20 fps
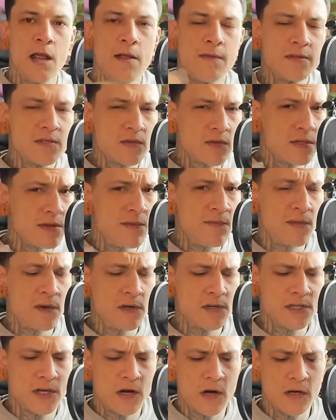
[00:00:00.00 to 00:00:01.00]
This was the
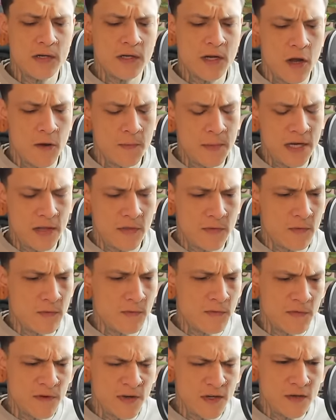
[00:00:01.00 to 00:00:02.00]
first card coming
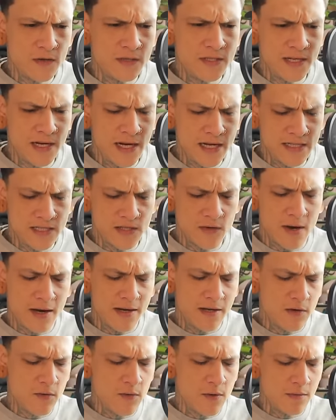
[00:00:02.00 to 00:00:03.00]
through for you today, so I
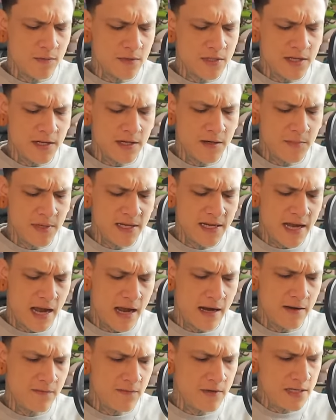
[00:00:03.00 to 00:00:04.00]
knew it was going to be
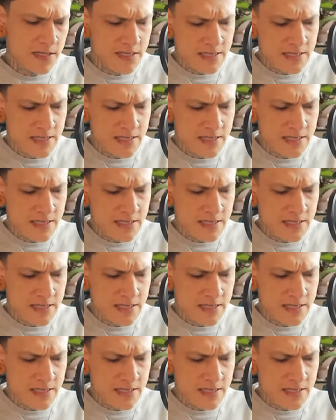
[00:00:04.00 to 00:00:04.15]
kind of a